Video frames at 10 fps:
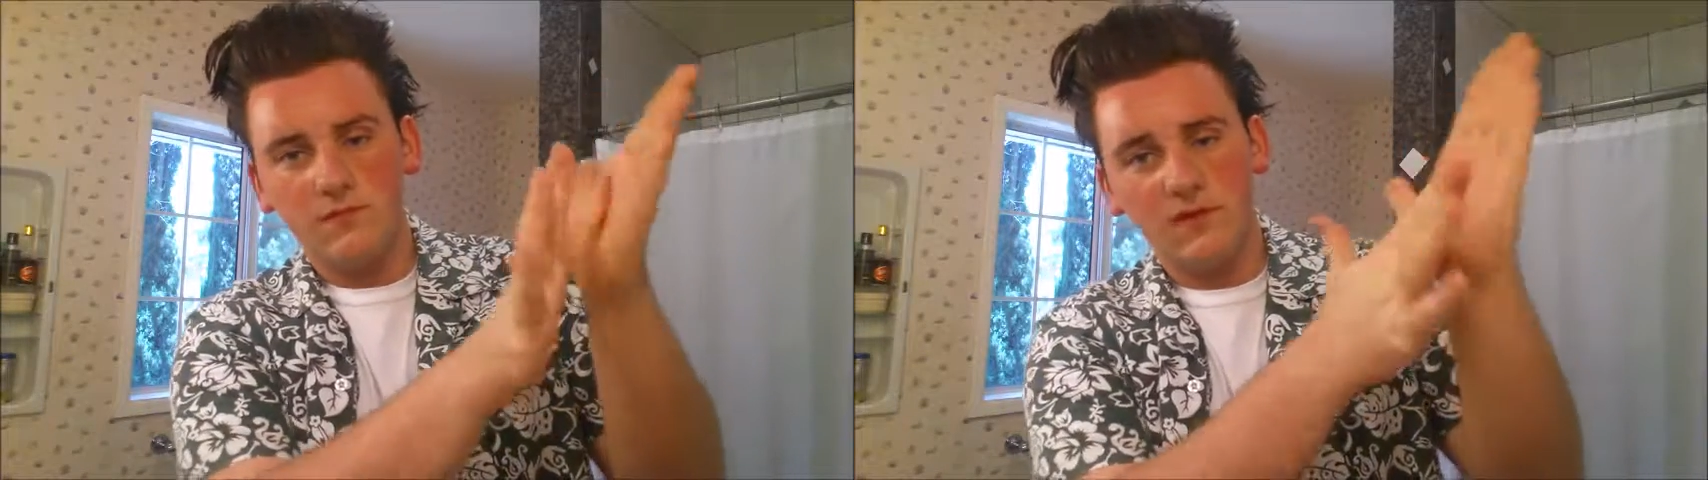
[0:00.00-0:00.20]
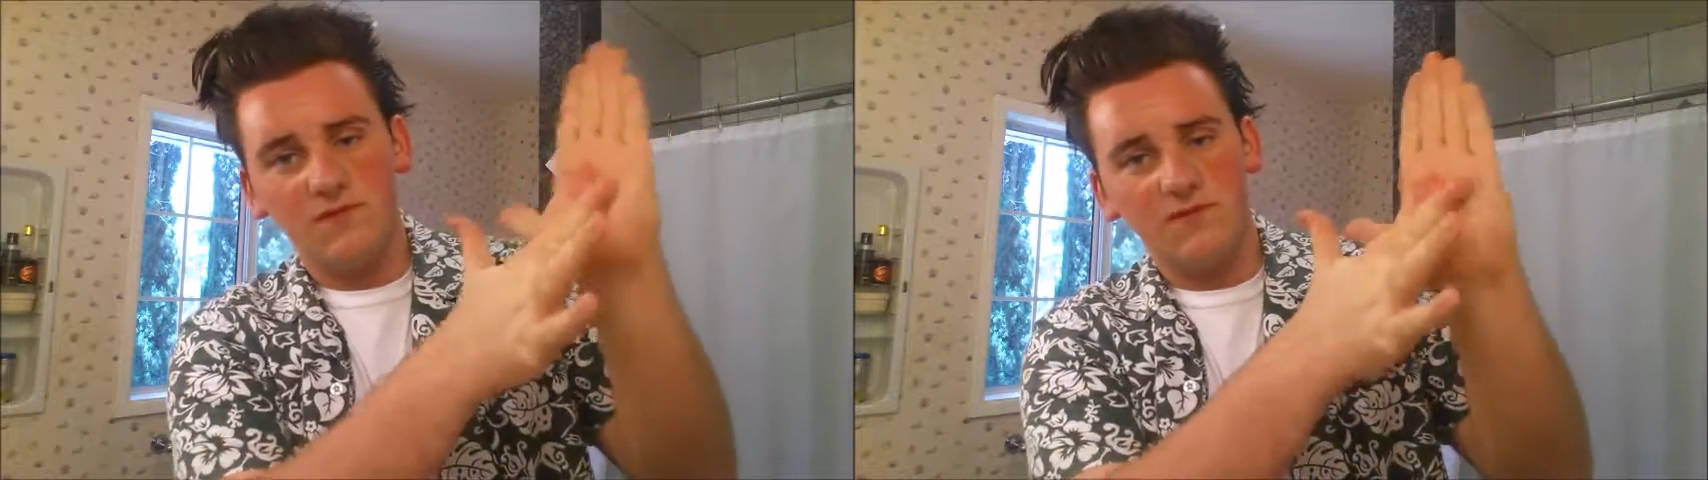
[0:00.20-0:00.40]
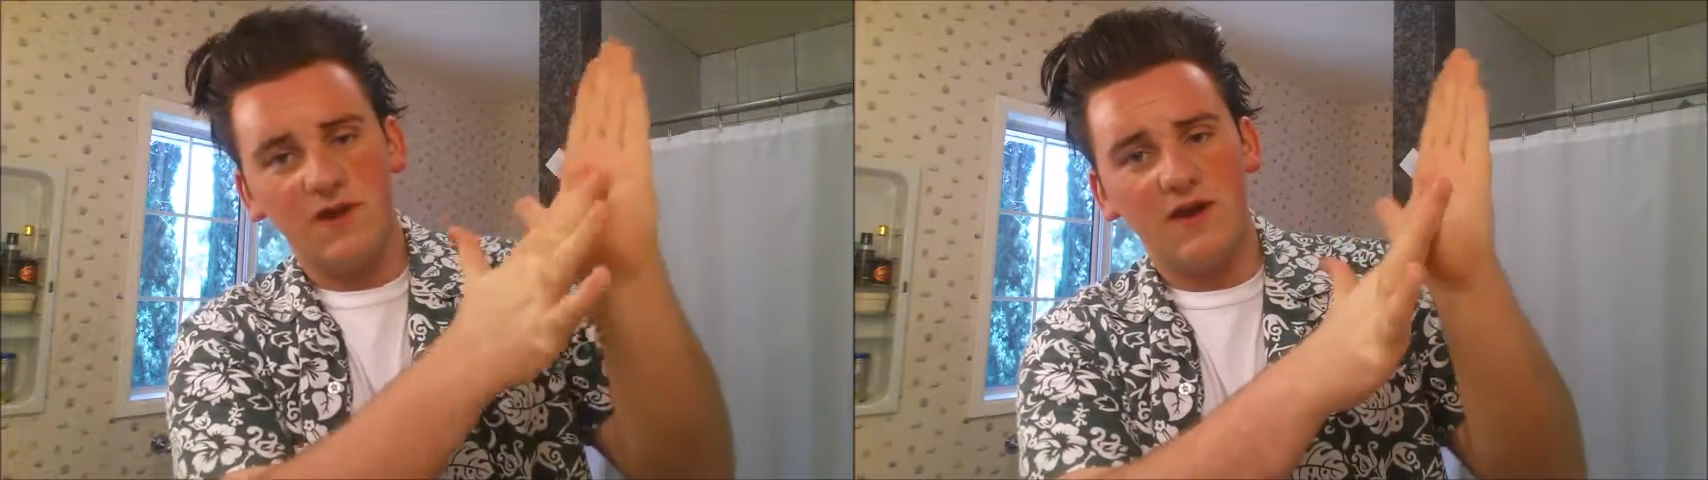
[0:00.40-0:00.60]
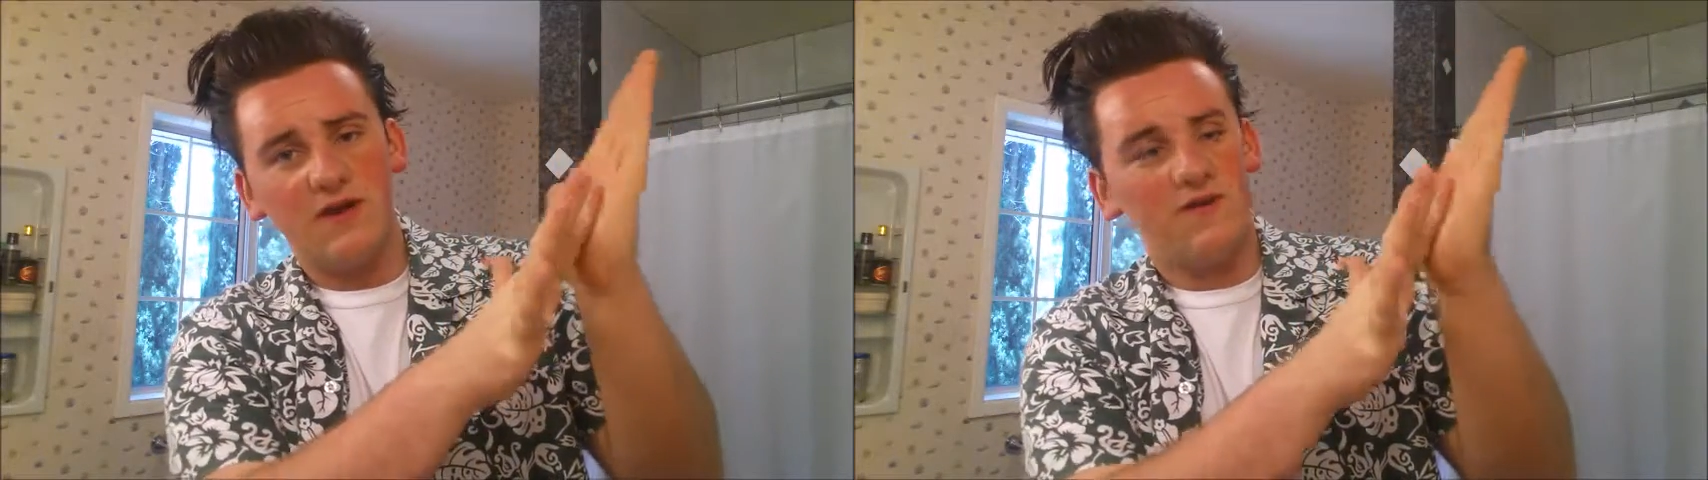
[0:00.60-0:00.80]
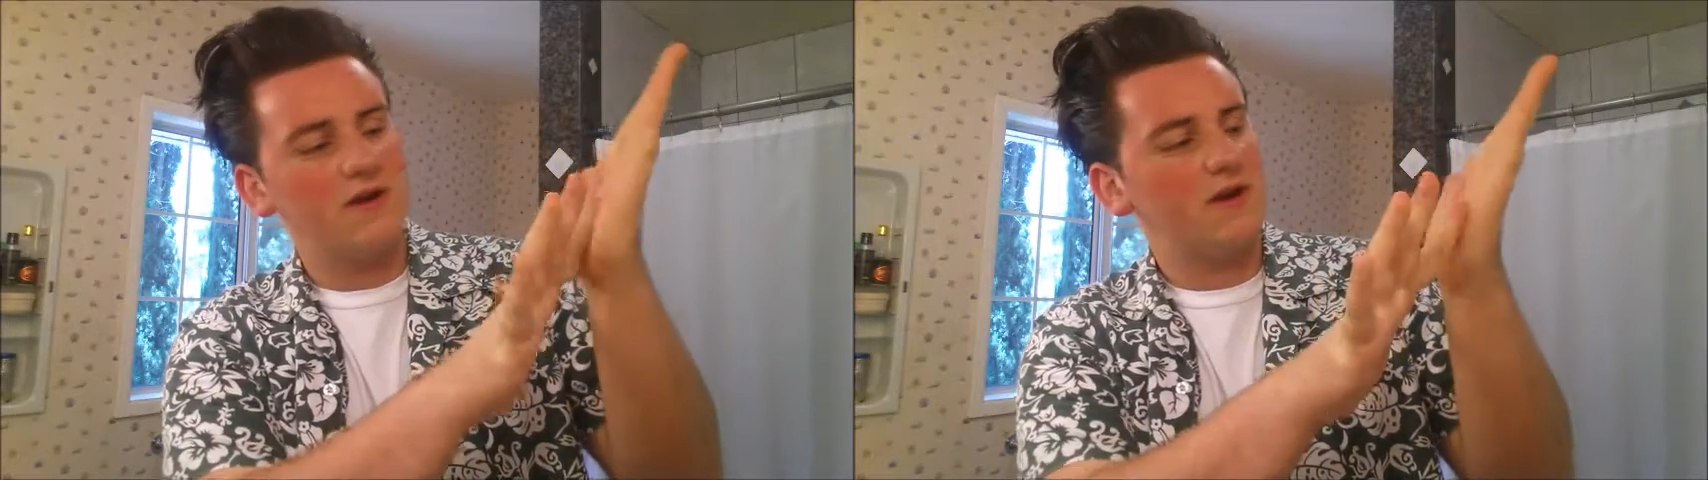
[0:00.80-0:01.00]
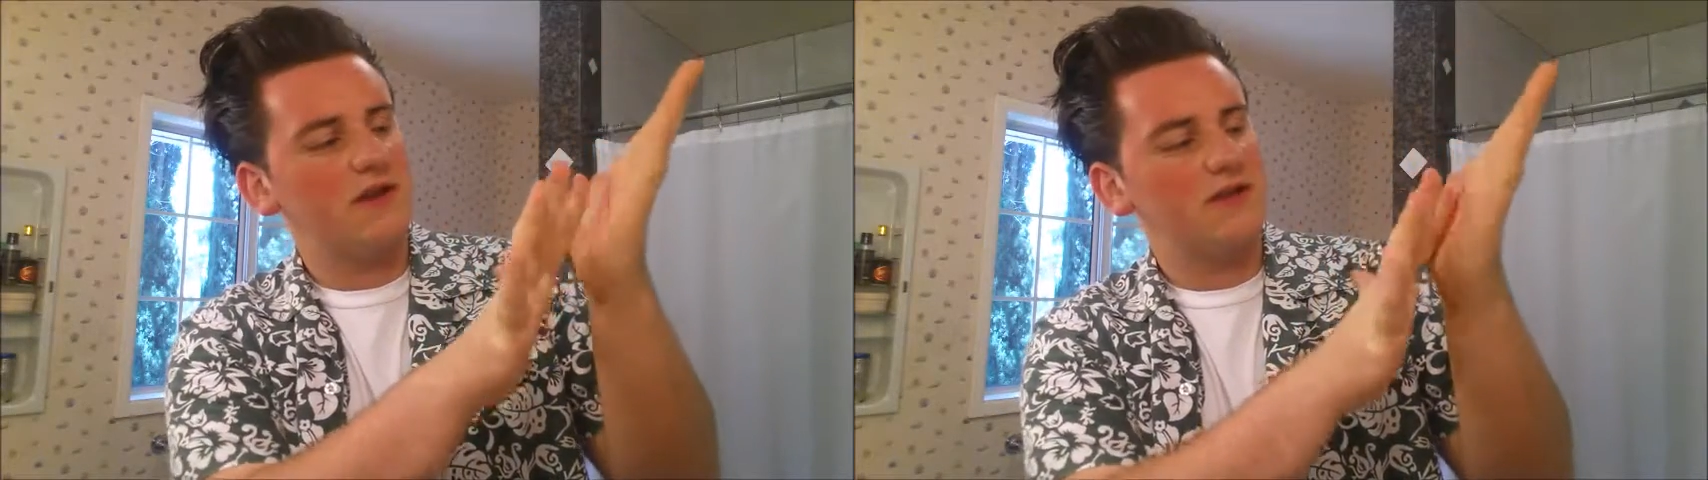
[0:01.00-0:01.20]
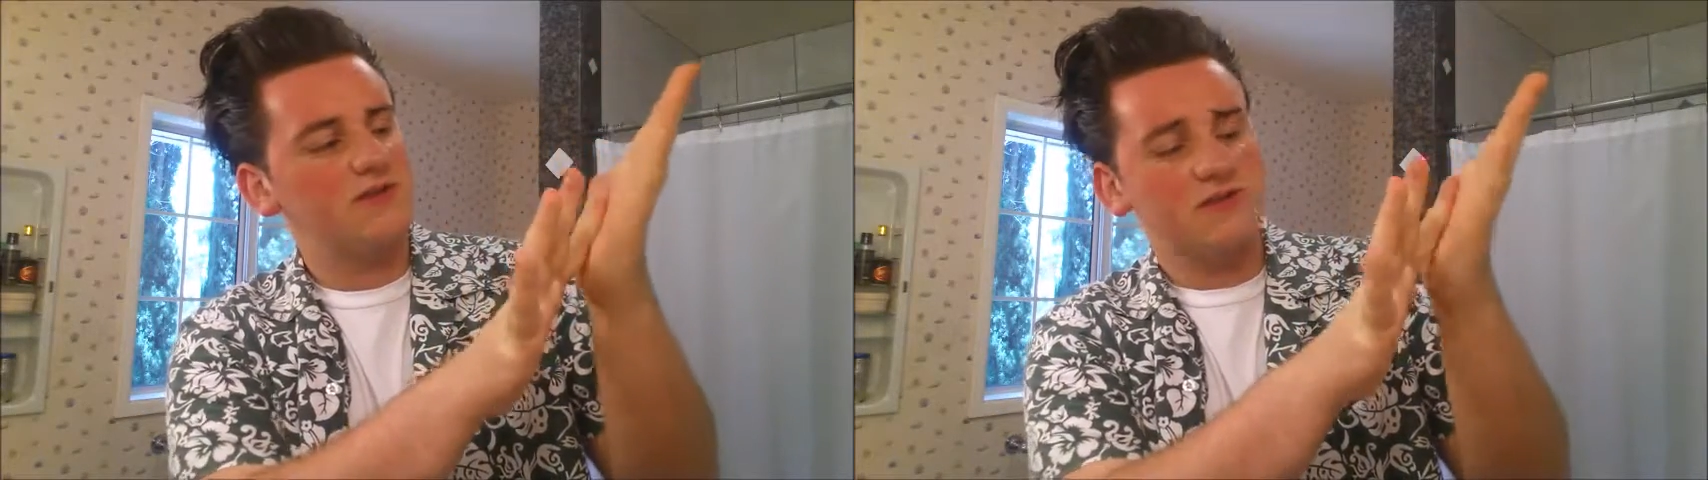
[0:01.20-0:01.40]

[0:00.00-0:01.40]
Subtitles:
very nice.